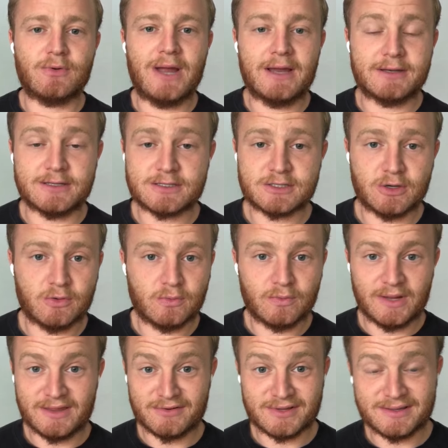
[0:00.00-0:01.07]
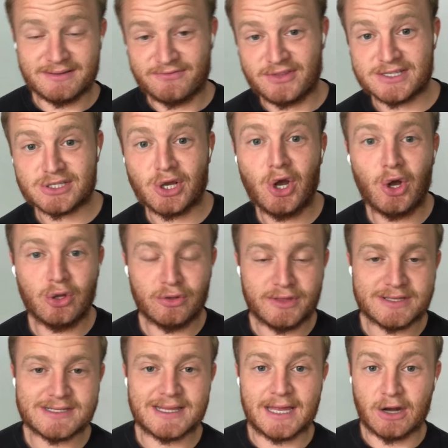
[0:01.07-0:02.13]
around it. So whether if there's a hole,
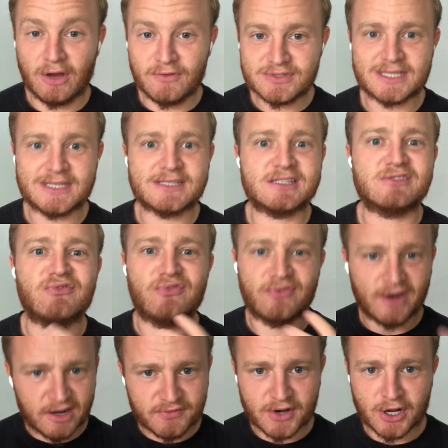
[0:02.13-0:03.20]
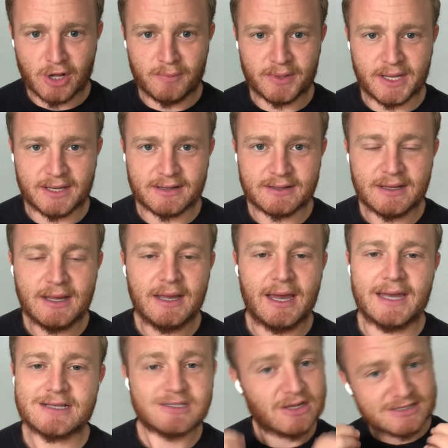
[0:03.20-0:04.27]
things like that. Obviously, this is very, very complicated.
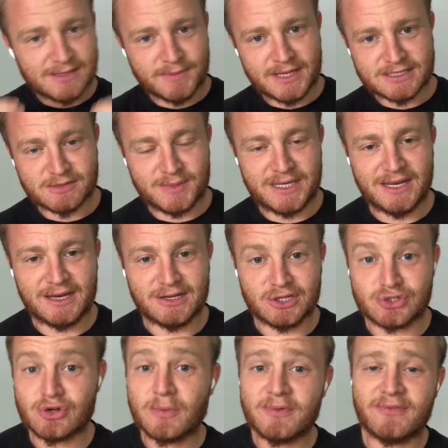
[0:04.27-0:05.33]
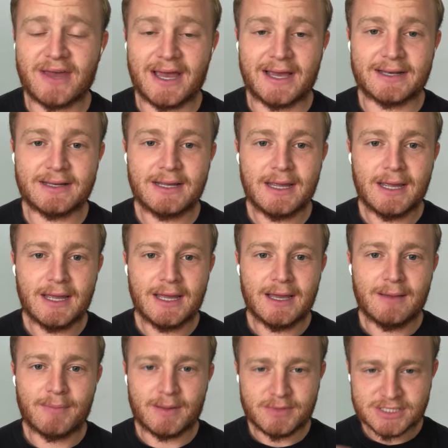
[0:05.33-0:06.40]
And it's not something that's going to be done at the drop of a hat.
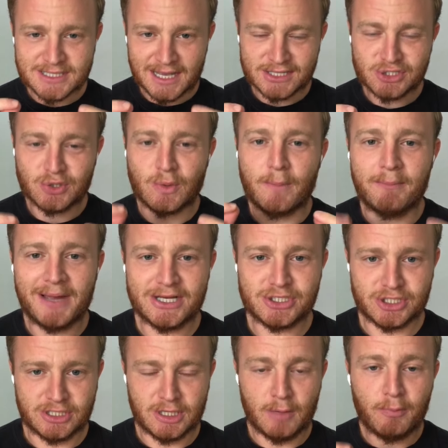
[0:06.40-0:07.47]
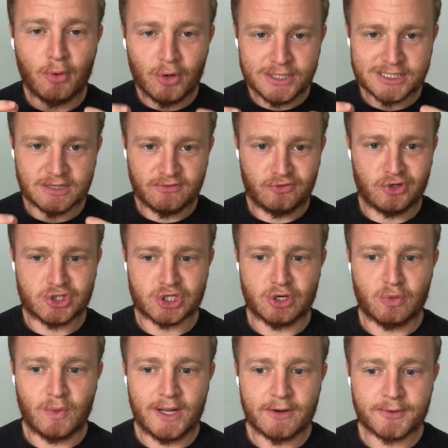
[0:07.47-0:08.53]
But I'm just asking you to imagine a point in the future
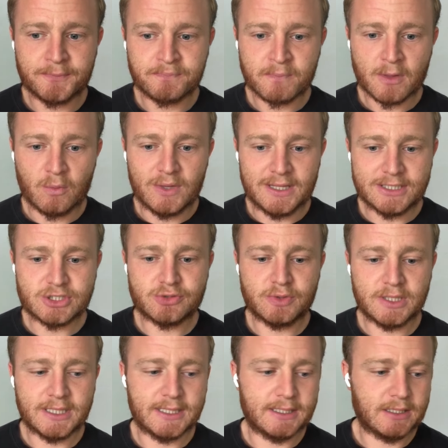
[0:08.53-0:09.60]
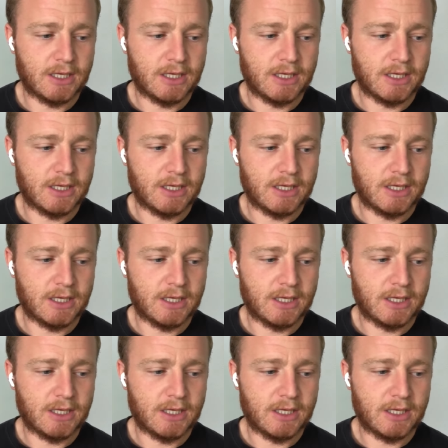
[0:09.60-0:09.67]
where we literally